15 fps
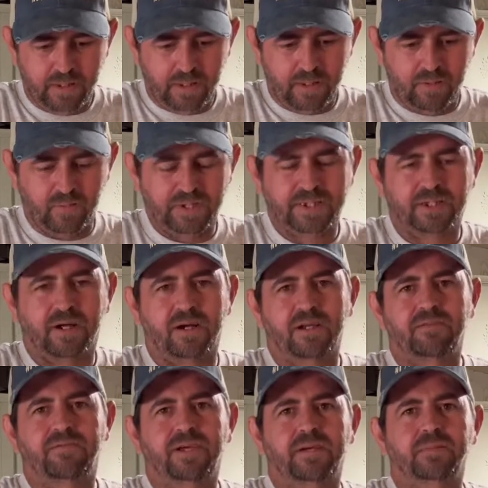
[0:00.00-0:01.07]
When we
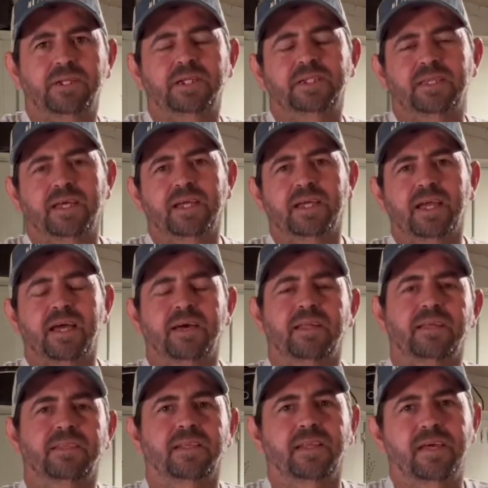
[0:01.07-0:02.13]
started filming this thing out
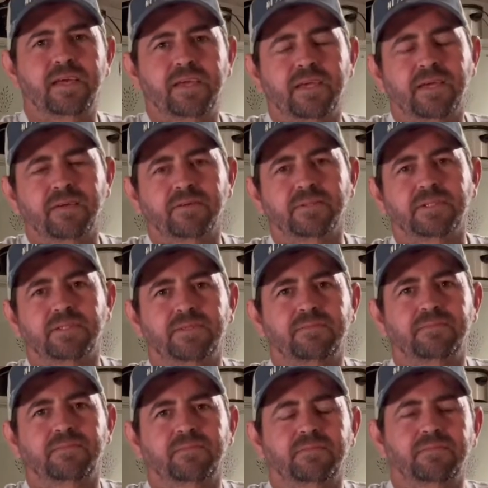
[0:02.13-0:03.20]
at the lake,
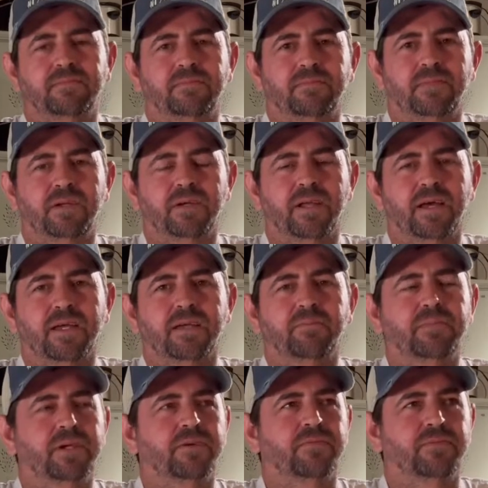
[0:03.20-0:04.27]
looked like a
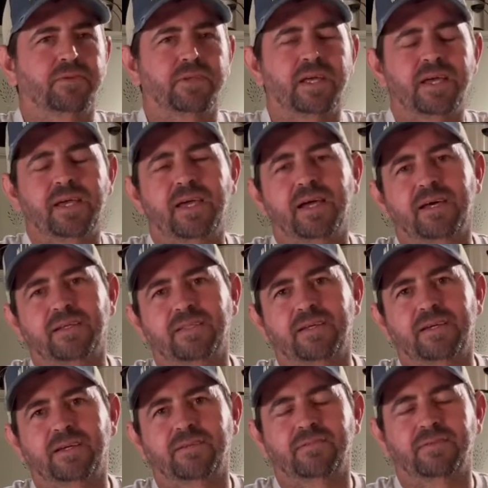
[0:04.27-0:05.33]
beautiful day out
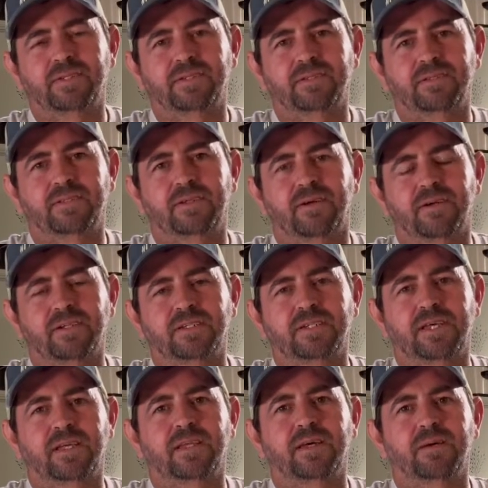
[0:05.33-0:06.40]
there, and we started
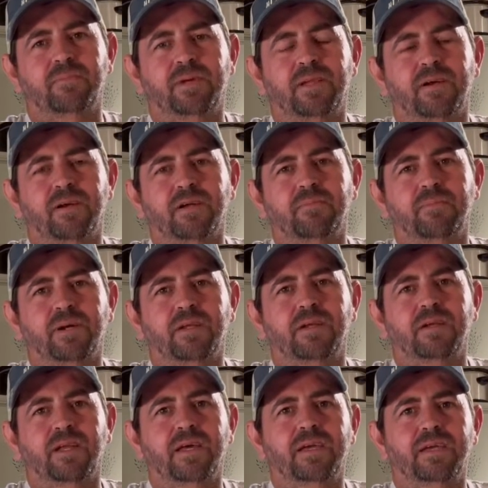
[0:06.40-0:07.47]
setting up at
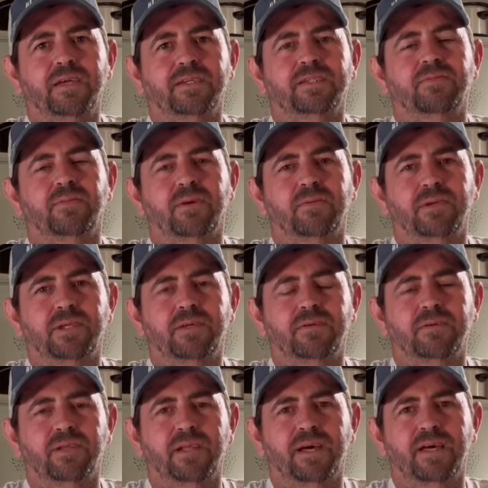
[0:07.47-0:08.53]
Archabutler Lake is where we do
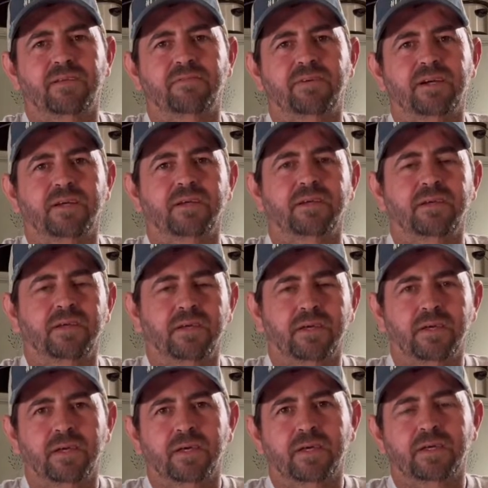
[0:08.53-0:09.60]
a lot of our
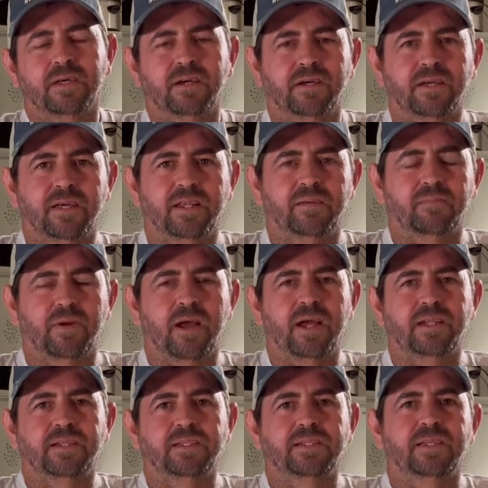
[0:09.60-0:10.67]
cooking and
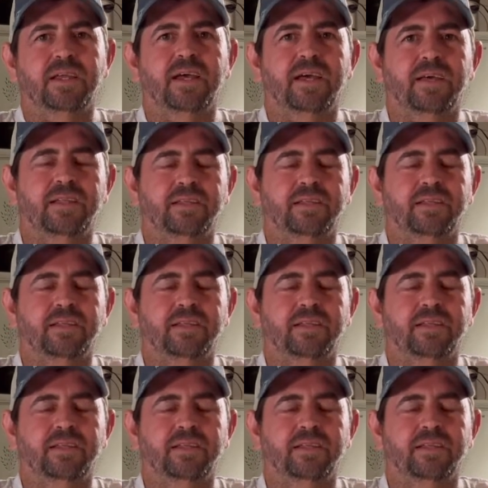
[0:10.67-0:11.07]
practicing at.